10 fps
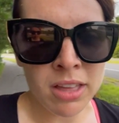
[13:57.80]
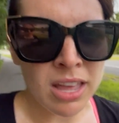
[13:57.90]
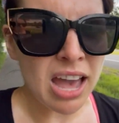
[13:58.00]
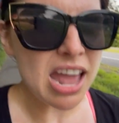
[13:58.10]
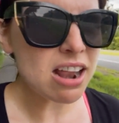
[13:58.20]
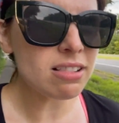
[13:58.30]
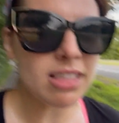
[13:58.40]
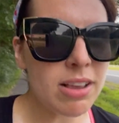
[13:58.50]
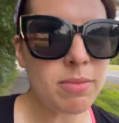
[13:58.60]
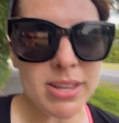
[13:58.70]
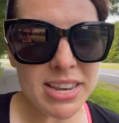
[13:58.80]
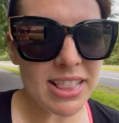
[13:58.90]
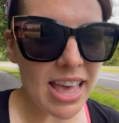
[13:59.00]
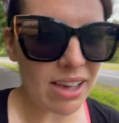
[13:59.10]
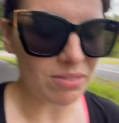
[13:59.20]
I don't think we did
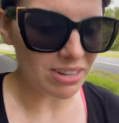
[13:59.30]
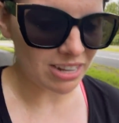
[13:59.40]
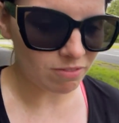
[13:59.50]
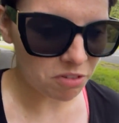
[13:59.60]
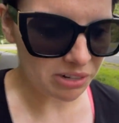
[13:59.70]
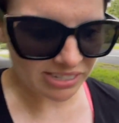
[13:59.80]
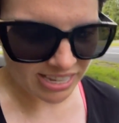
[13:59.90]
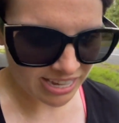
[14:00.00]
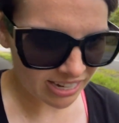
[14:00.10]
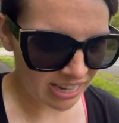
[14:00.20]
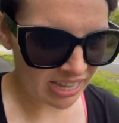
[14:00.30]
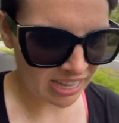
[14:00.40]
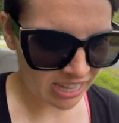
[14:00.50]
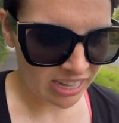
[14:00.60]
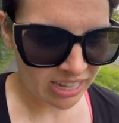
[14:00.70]
that one in 14. One
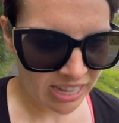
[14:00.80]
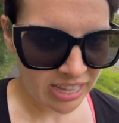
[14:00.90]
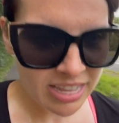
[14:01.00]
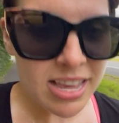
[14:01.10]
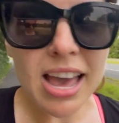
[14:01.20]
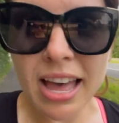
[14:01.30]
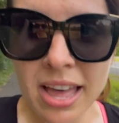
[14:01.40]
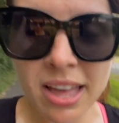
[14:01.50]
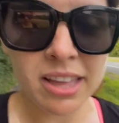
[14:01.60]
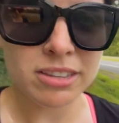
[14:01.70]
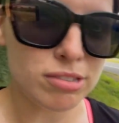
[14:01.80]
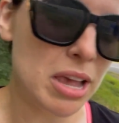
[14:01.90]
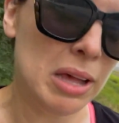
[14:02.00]
yeah, so.